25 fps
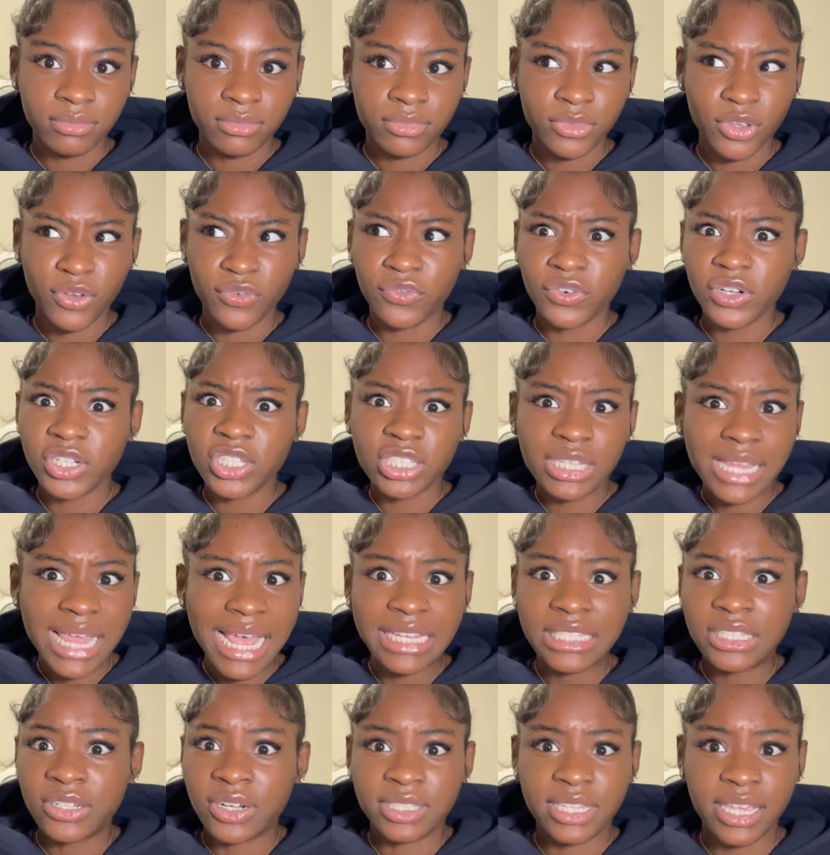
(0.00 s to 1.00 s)
Your first
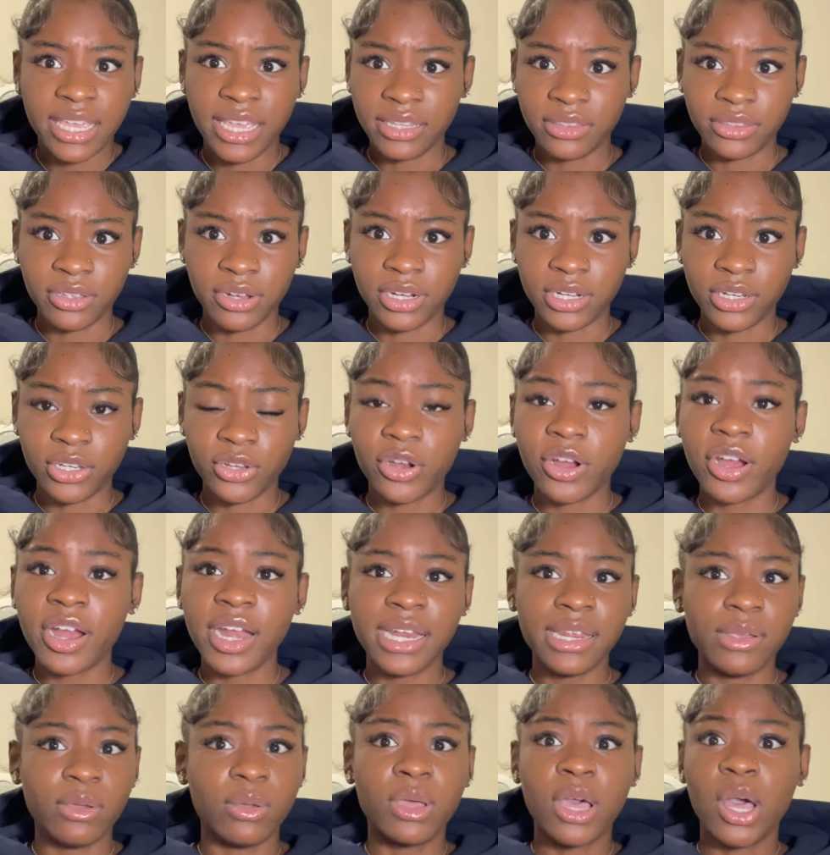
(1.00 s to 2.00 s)
class starts at 8:30. You're
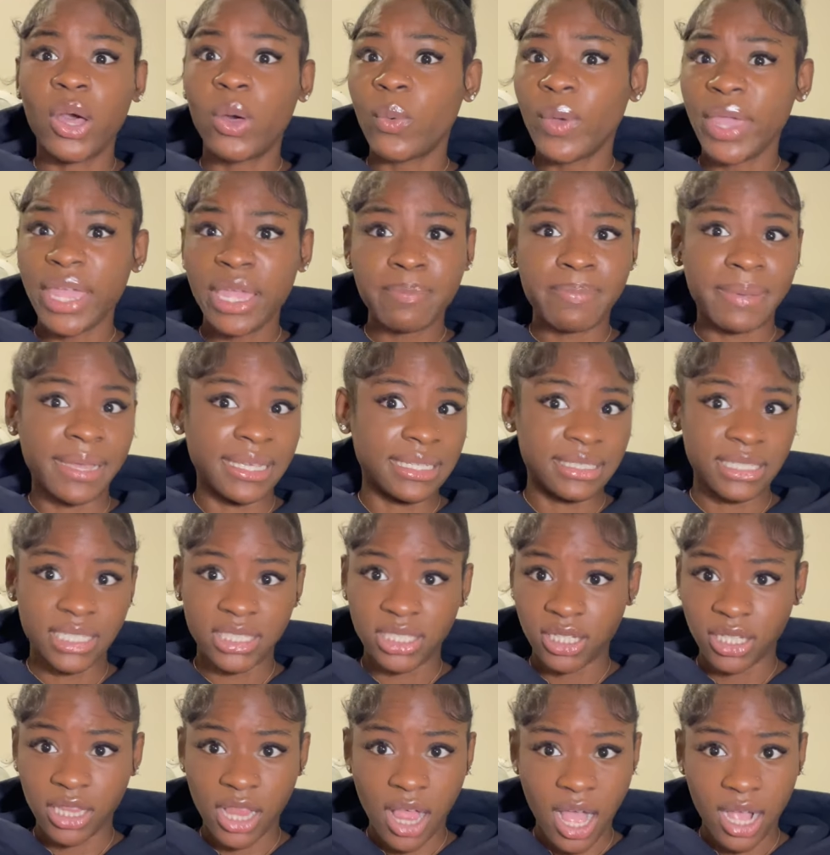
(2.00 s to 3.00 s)
already awake by six
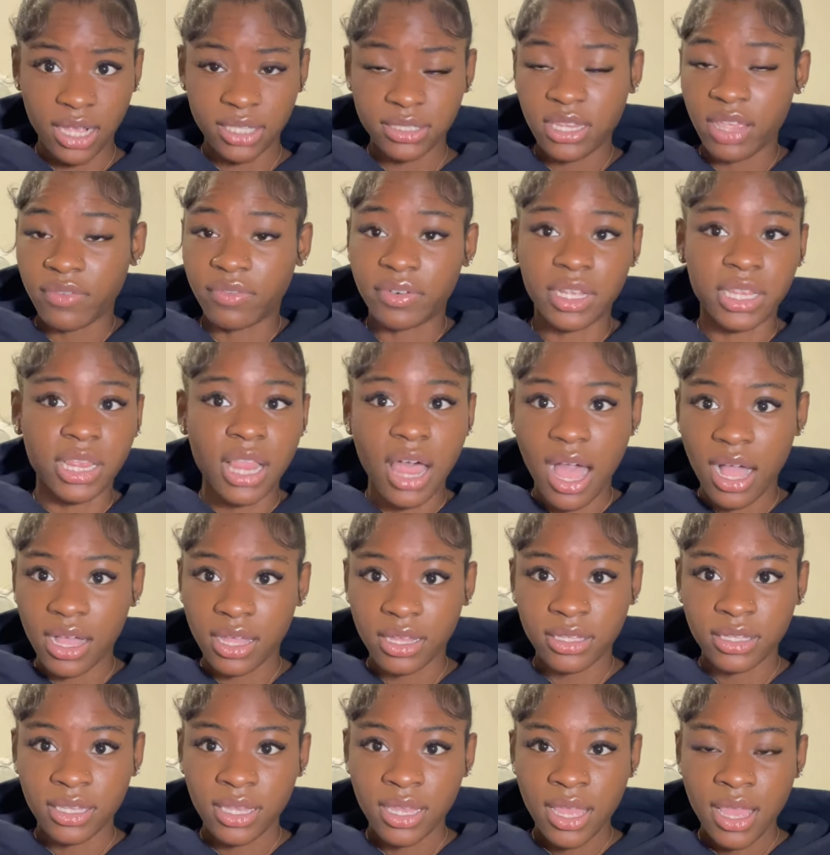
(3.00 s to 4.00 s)
o'clock, seven o'clock.